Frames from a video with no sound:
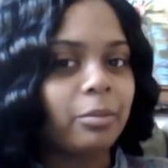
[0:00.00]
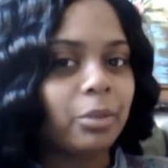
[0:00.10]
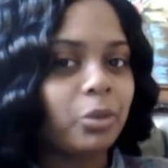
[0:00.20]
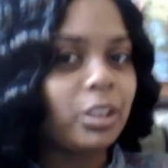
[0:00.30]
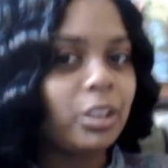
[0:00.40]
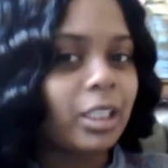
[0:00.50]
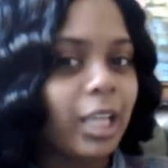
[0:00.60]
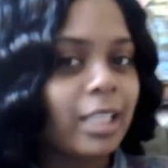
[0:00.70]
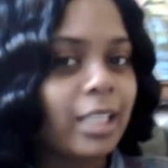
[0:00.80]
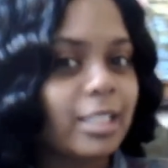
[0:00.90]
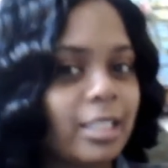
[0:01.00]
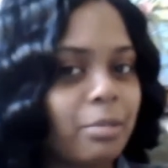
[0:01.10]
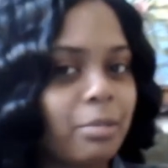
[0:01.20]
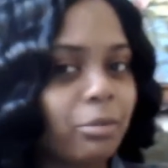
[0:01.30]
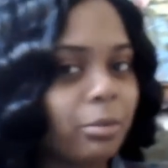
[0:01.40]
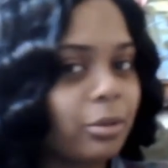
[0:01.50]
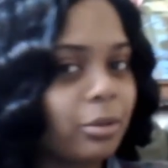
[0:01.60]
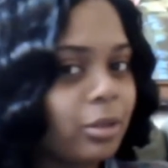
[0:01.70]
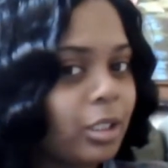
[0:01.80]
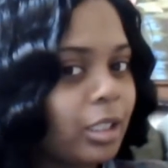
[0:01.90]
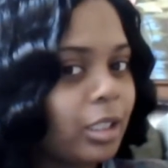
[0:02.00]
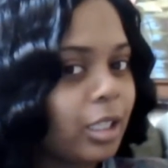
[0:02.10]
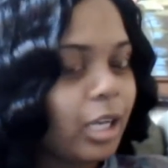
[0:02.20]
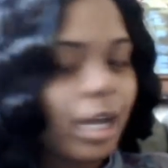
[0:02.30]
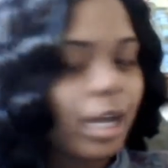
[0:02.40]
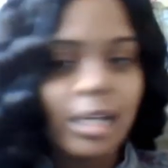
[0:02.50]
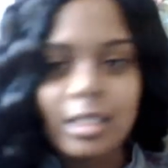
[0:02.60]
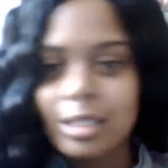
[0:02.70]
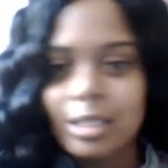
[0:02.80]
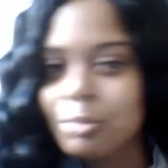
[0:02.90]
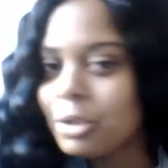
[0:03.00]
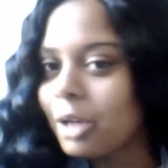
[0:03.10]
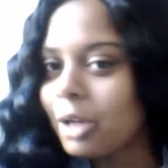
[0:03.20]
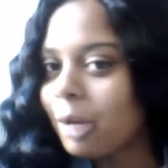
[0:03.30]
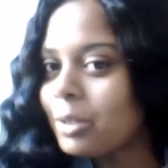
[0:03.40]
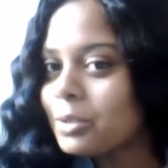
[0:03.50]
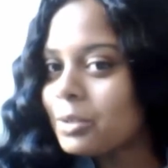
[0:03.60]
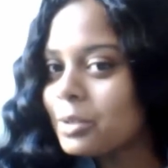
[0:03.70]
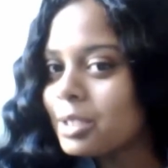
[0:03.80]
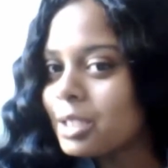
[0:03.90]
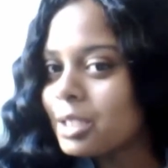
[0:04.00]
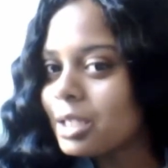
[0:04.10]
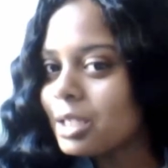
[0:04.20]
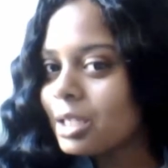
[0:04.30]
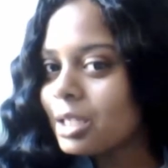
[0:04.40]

But you see the nice deep ripple it has? Let me turn that way so you can see it.